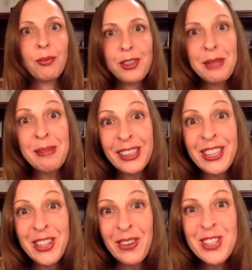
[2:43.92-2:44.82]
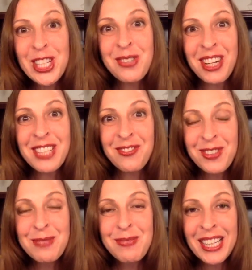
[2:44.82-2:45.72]
we typically don't just
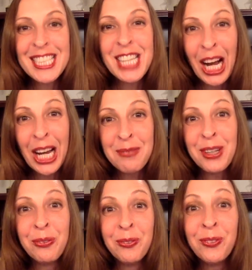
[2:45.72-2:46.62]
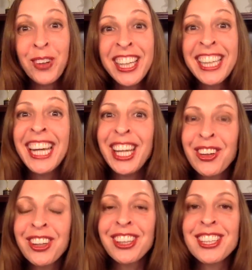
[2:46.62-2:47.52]
want to spend time in one
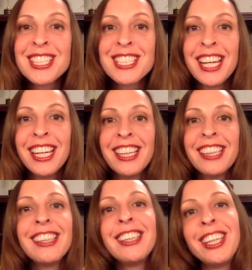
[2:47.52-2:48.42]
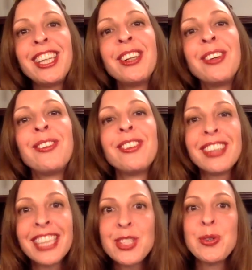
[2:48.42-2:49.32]
area because you don't
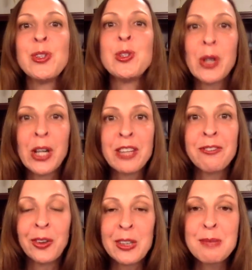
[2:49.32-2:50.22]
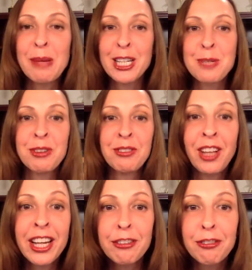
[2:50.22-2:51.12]
get to enjoy the full spectrum of
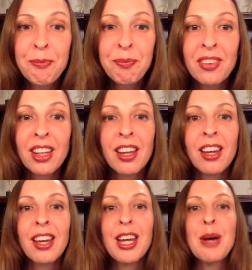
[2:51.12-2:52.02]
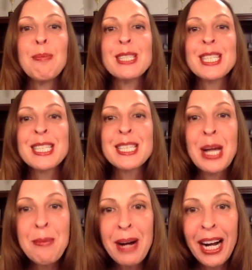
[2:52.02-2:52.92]
life. But
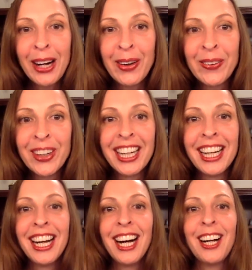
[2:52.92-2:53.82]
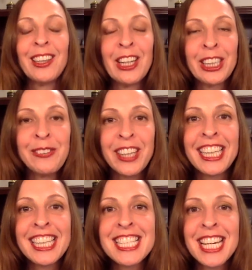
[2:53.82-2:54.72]
somehow, along the
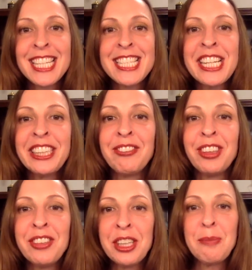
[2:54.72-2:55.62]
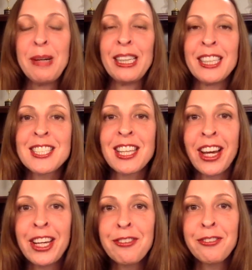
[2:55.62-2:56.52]
way, this idea of living a balanced
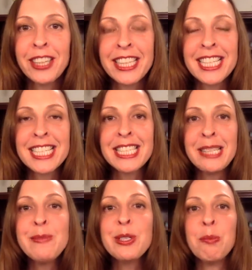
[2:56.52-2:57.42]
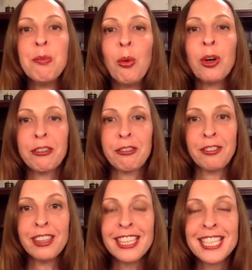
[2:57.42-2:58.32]
life has seemed to morph
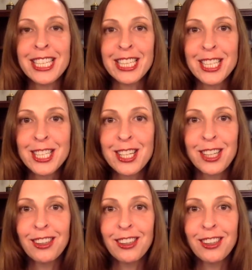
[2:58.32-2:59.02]
into this